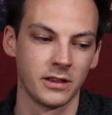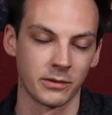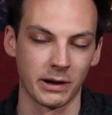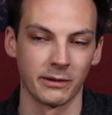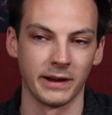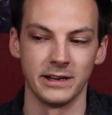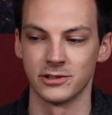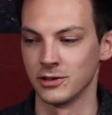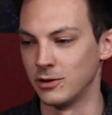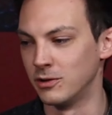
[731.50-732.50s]
threat
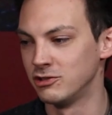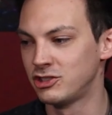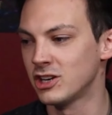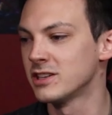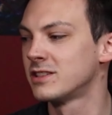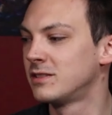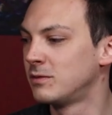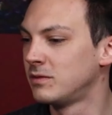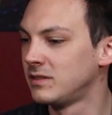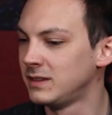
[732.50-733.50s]
range. So just
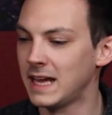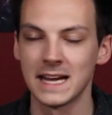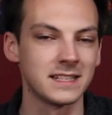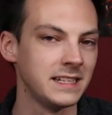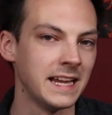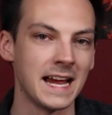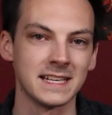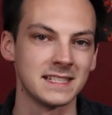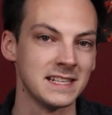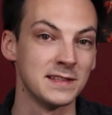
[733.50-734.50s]

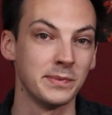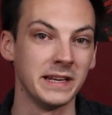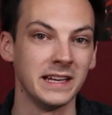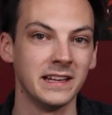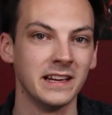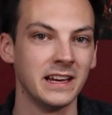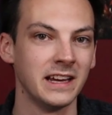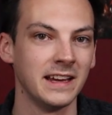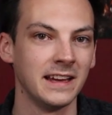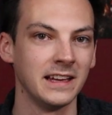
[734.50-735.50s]
nasty speed.
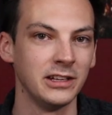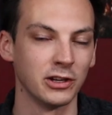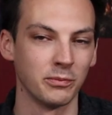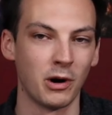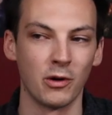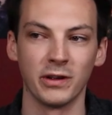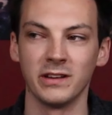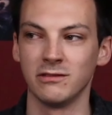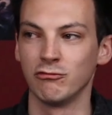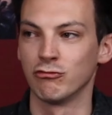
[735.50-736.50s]
Your
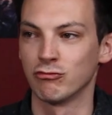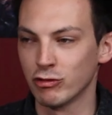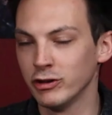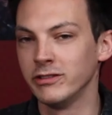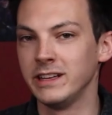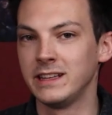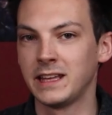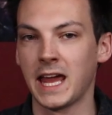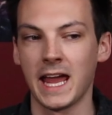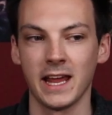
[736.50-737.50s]
opponent
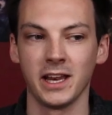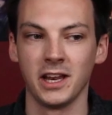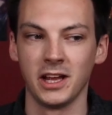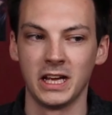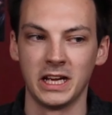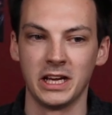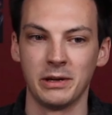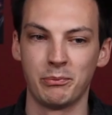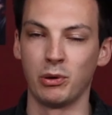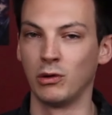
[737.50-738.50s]
really can't
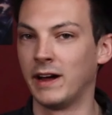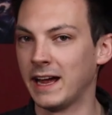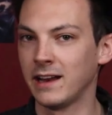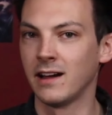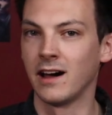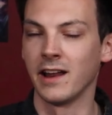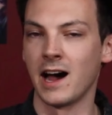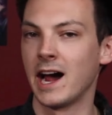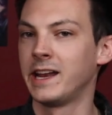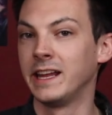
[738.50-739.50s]
plan on
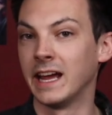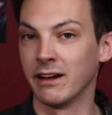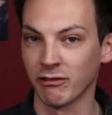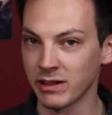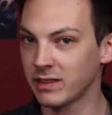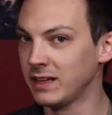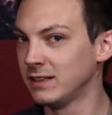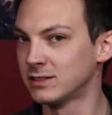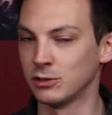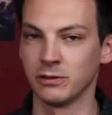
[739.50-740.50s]
hiding
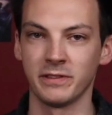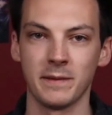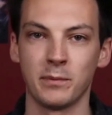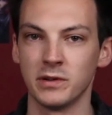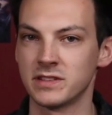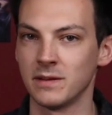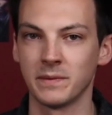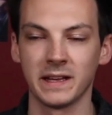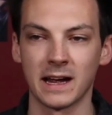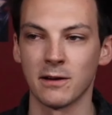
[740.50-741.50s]
everything, so if they put
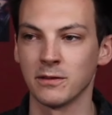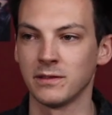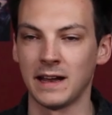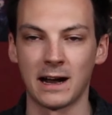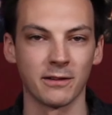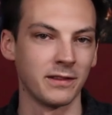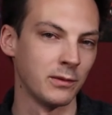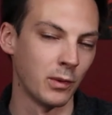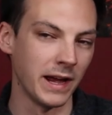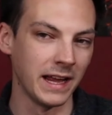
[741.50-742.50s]
something out of
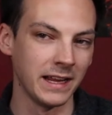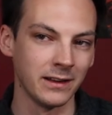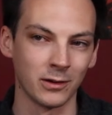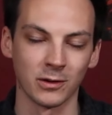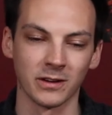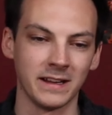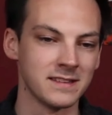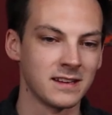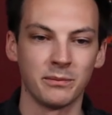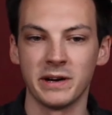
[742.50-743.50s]
the way or
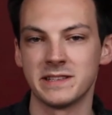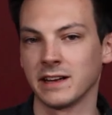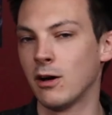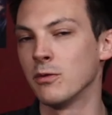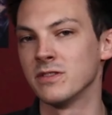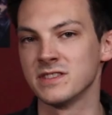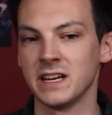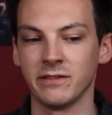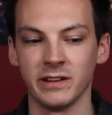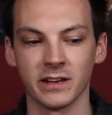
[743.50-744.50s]
in some place like, oh, they're
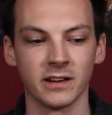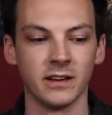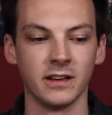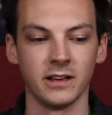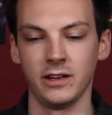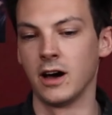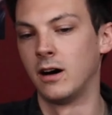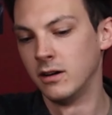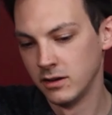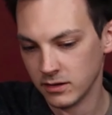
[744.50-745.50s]
safe here,
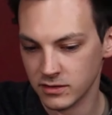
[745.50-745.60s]
no,